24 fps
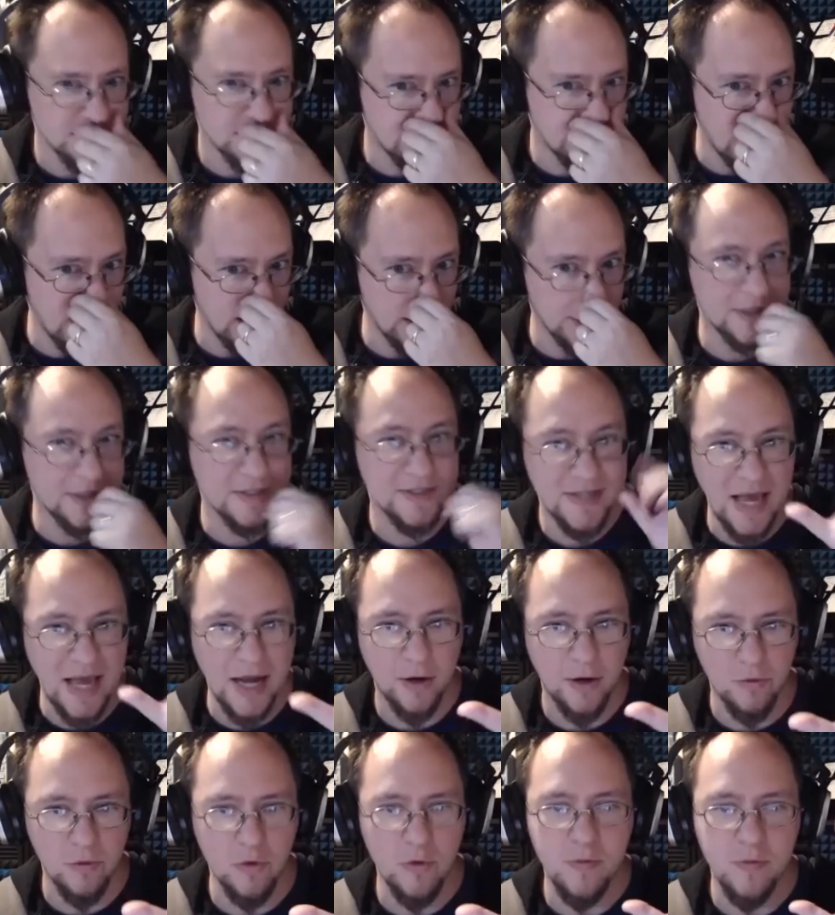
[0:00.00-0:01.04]
It's
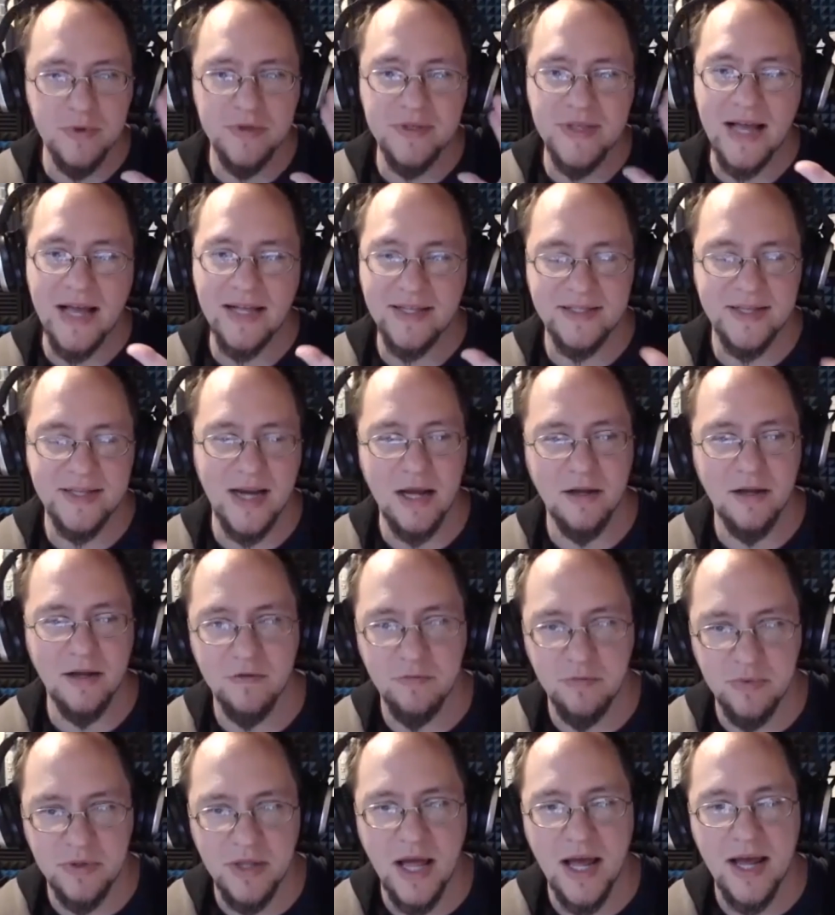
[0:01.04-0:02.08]
that group, it's that style
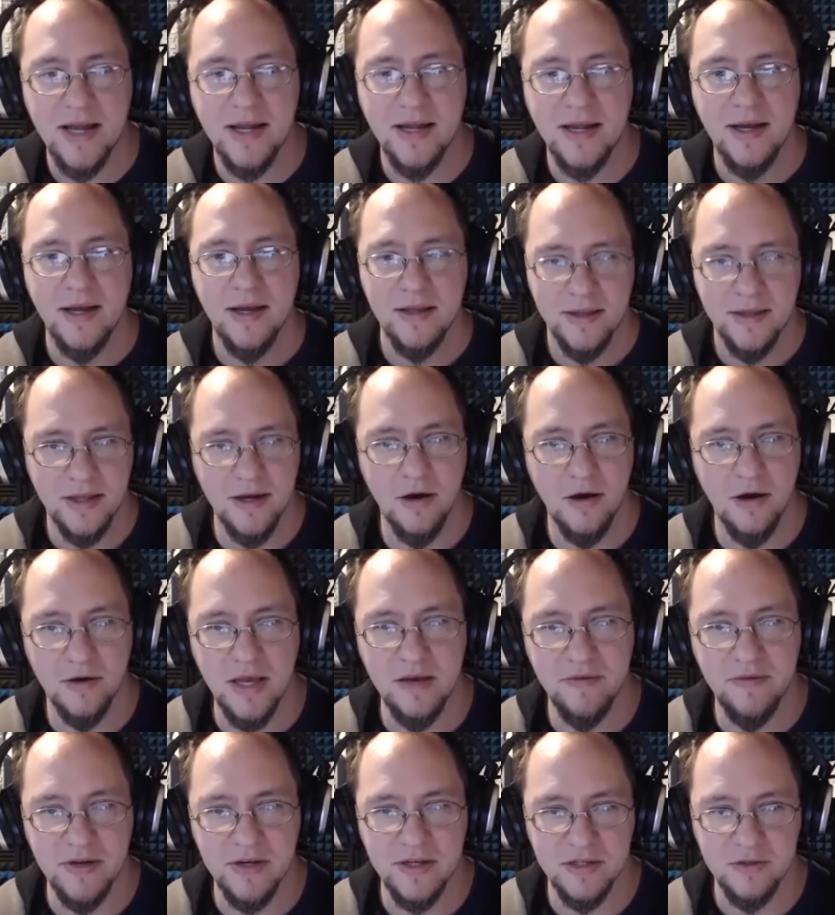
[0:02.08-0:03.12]
of play that I'll
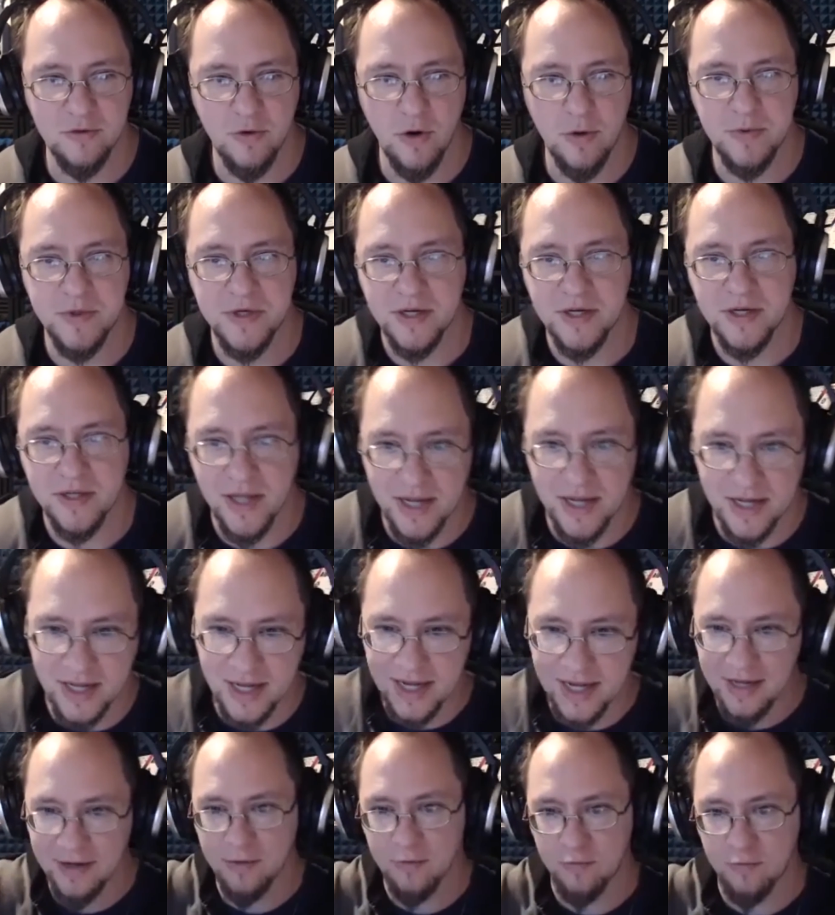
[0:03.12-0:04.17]
give a description like
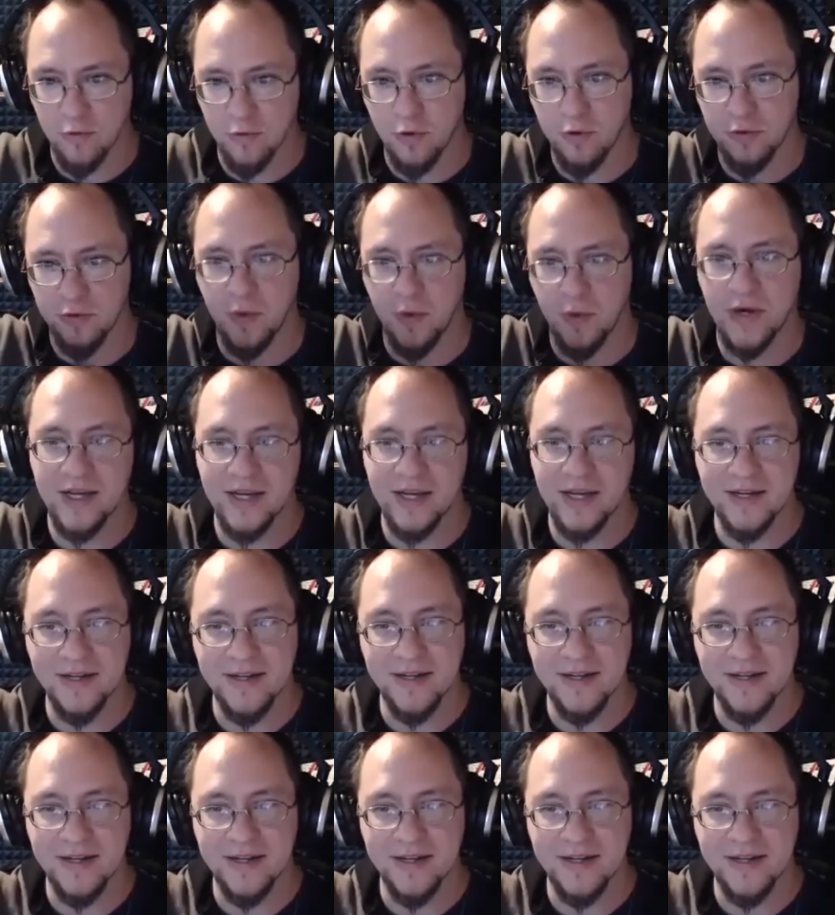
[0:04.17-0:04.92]
in Roll20